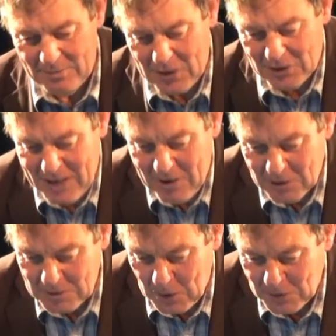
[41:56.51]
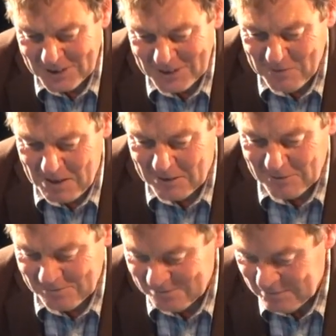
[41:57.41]
because that was bolted as well.
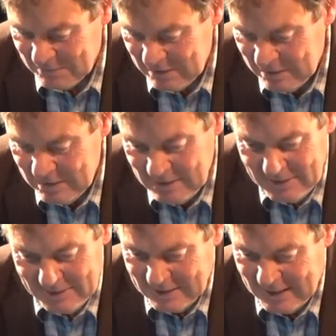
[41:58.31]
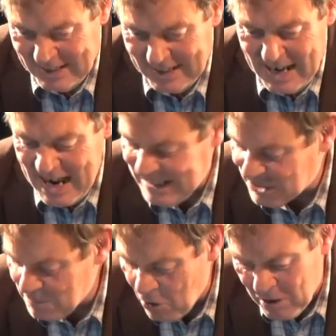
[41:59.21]
Uh, and
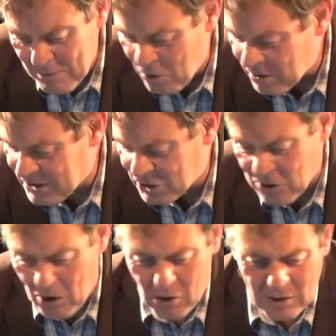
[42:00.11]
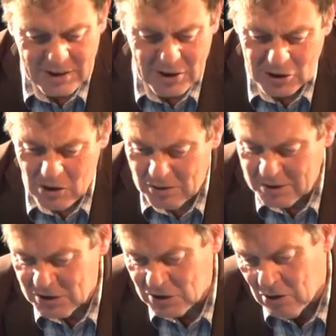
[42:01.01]
it's more and more control and control
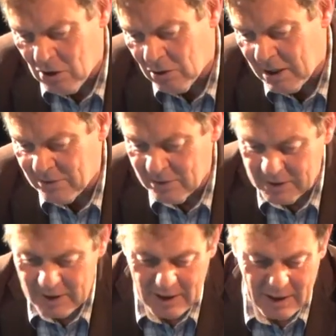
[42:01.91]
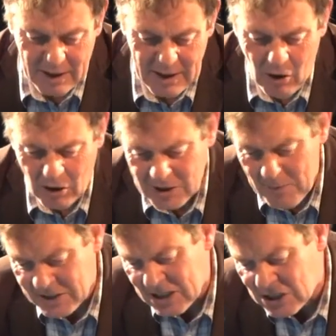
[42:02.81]
and control and uh,
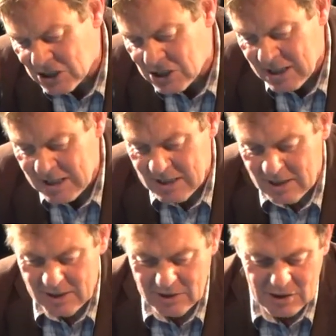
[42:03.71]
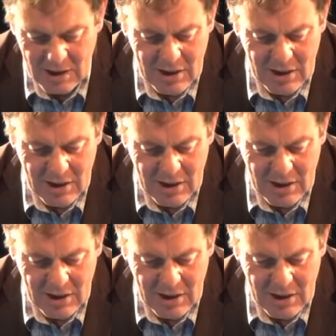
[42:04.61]
automaticity, and